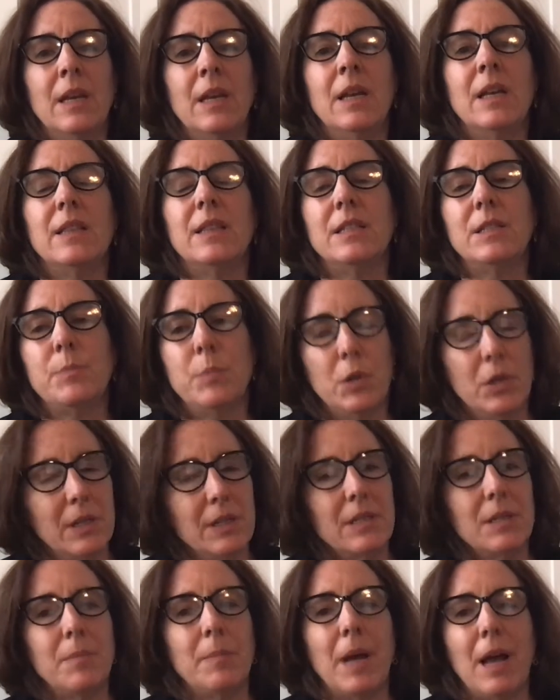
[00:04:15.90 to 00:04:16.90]
This book
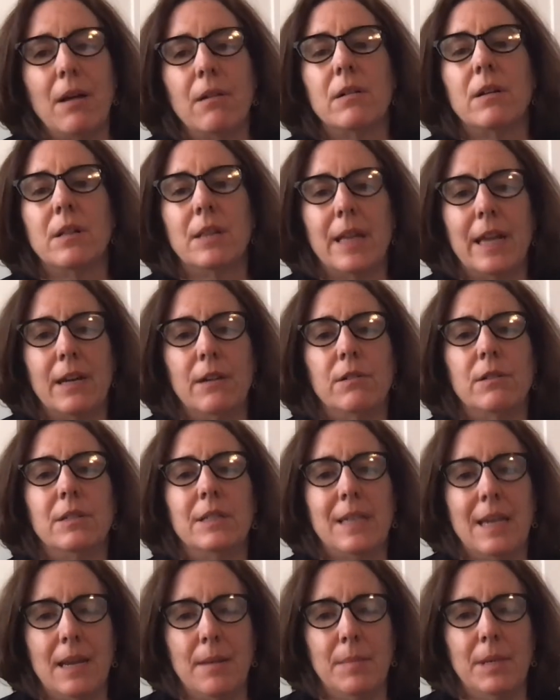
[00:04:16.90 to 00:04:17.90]
is about collateral
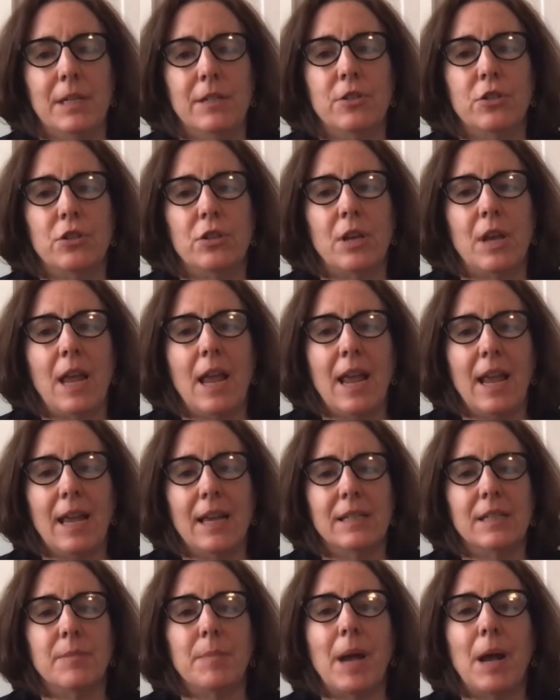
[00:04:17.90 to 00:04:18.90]
damage
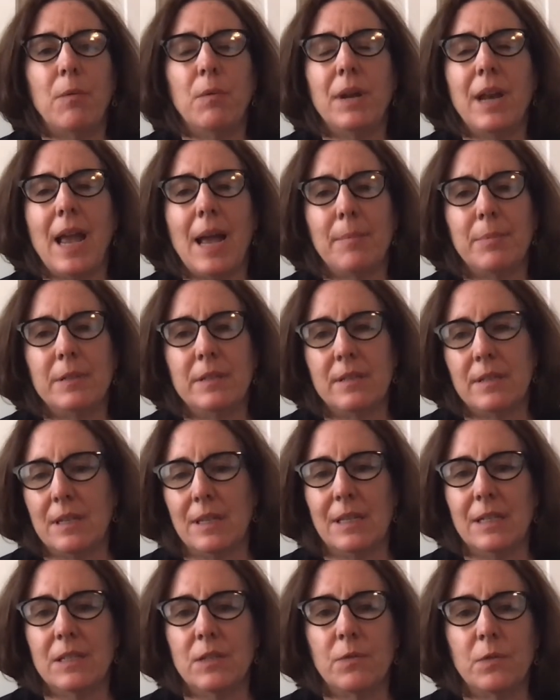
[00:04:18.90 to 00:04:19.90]
and about what happens to
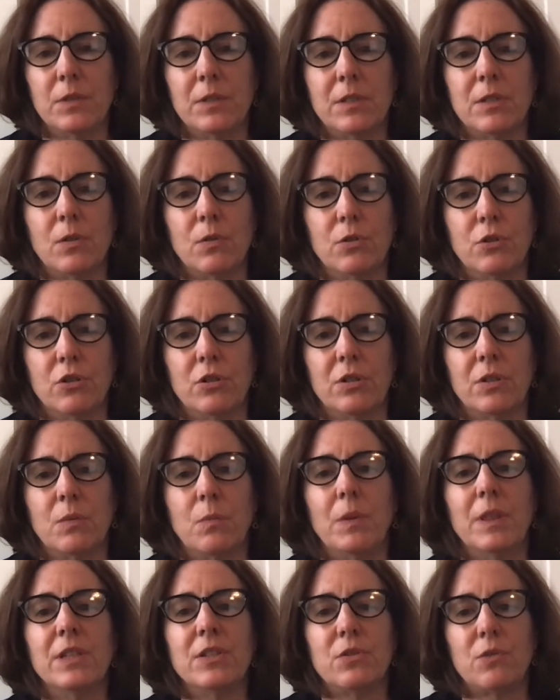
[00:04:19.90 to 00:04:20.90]
these foot soldiers
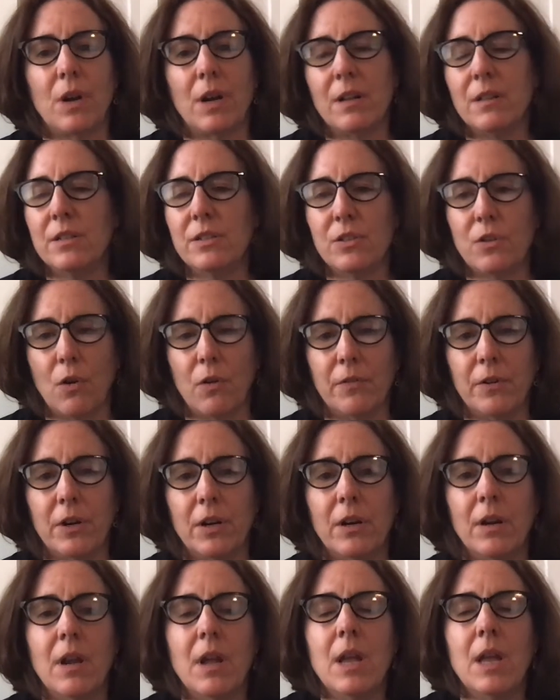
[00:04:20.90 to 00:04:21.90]
when the struggle is
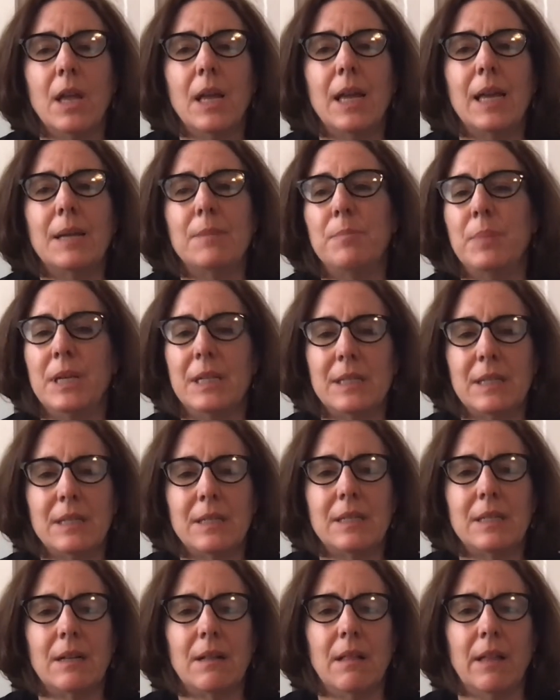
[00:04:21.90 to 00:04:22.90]
over and peace is
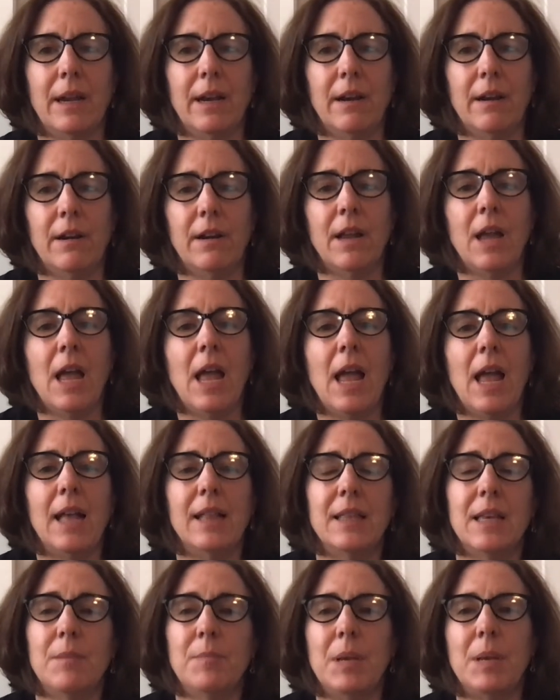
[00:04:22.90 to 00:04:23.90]
declared,
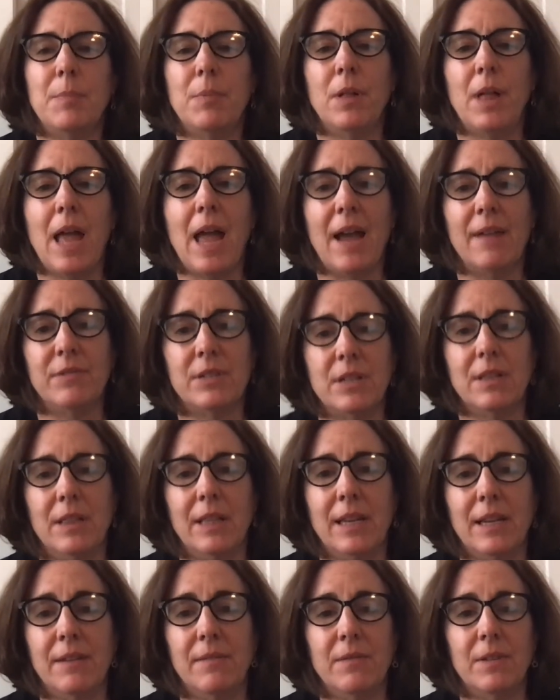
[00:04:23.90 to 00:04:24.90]
and then people have to
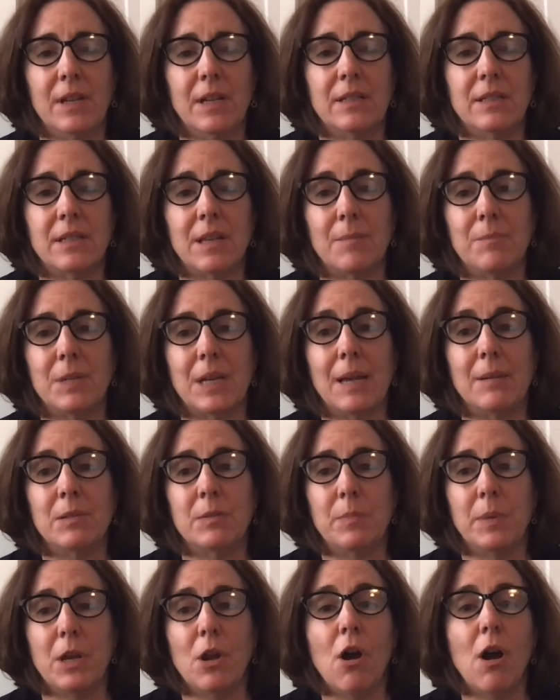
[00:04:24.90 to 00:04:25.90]
live and sometimes
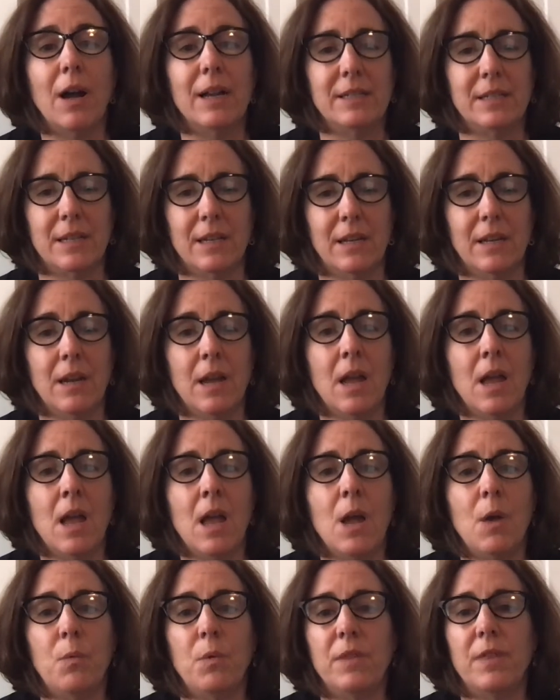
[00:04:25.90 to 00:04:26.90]
be haunted
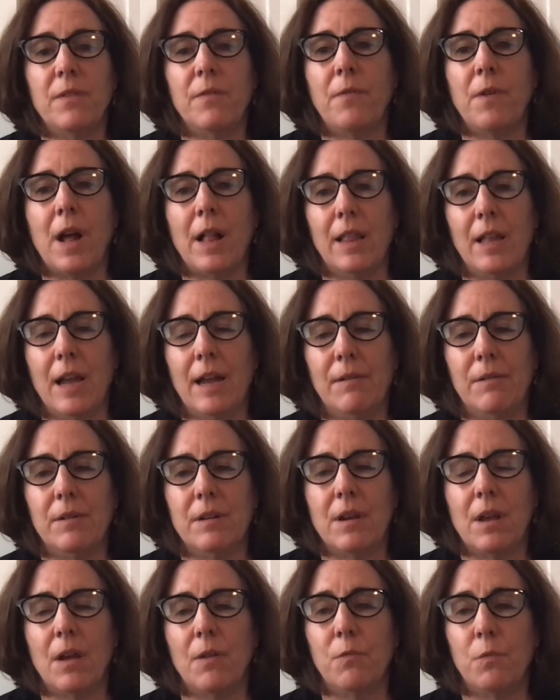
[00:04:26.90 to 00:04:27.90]
with the fallout
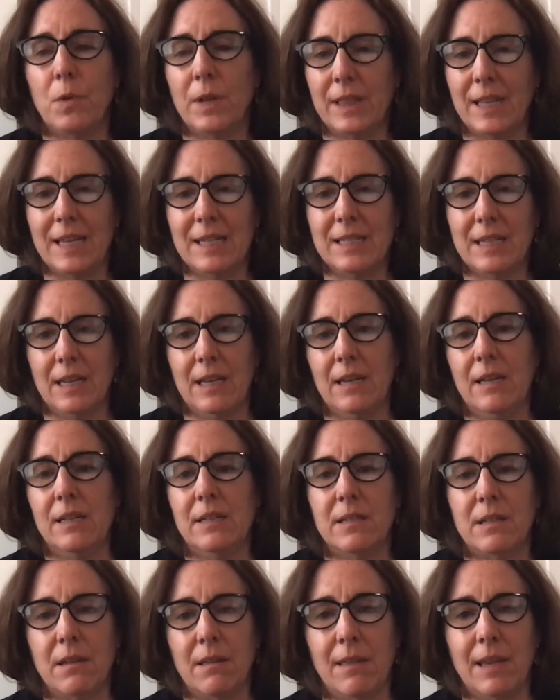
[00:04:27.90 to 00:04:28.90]
of what they did
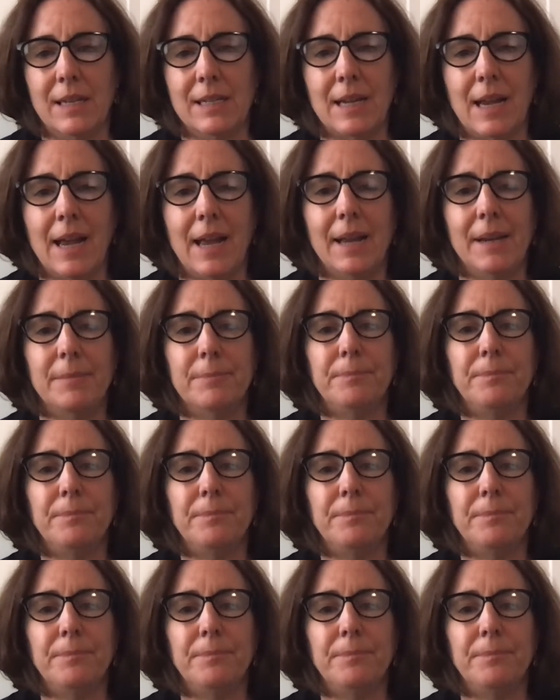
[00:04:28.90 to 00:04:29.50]
until they die.